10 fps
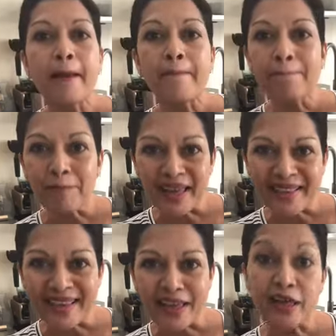
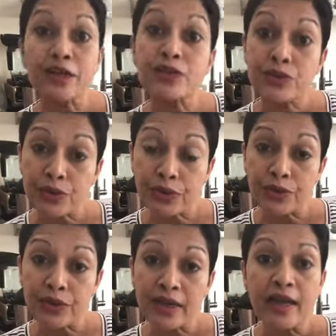Methi.
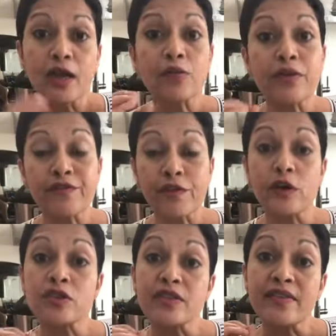Kasur
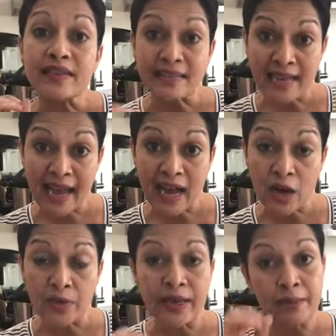refers to the
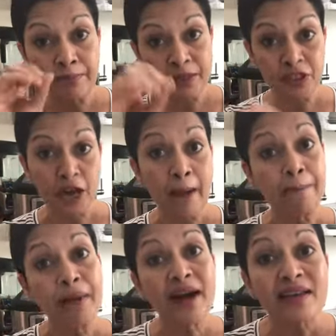town in Punjab,
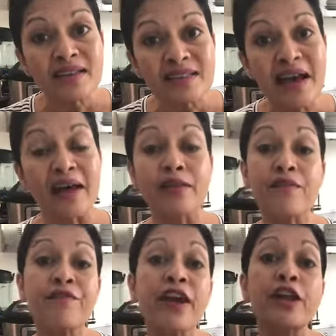Pakistan,
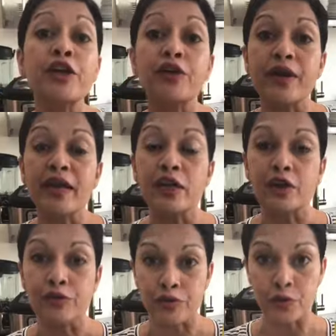that fenugreek
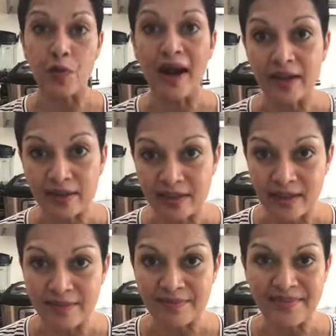grew wild
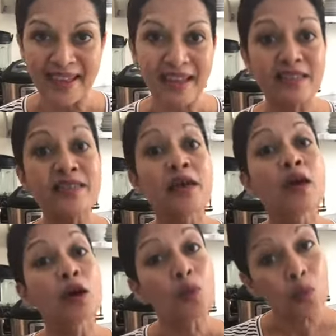in. That's
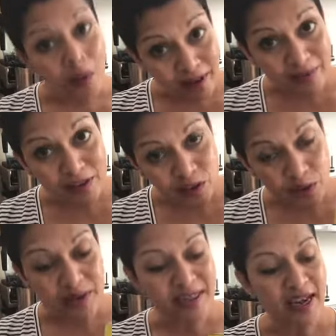one of the
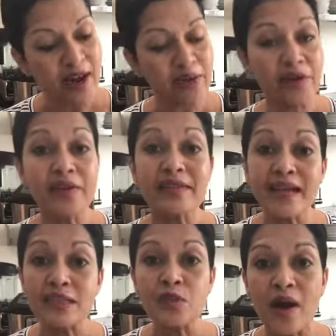stories out there, and
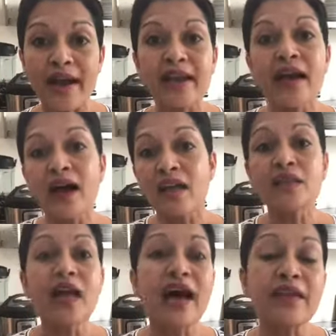that's why a
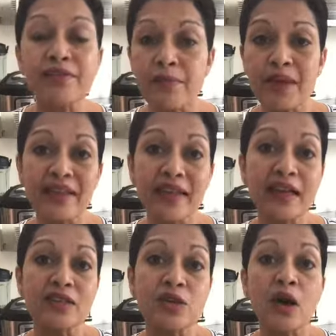lot of the methi
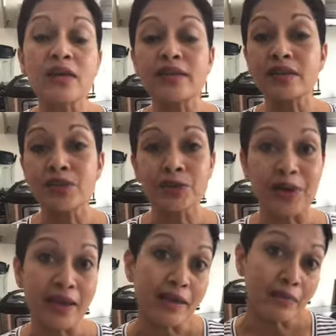is called
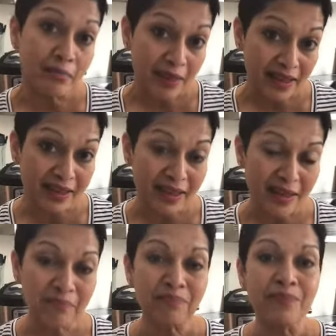Kasuri Methi.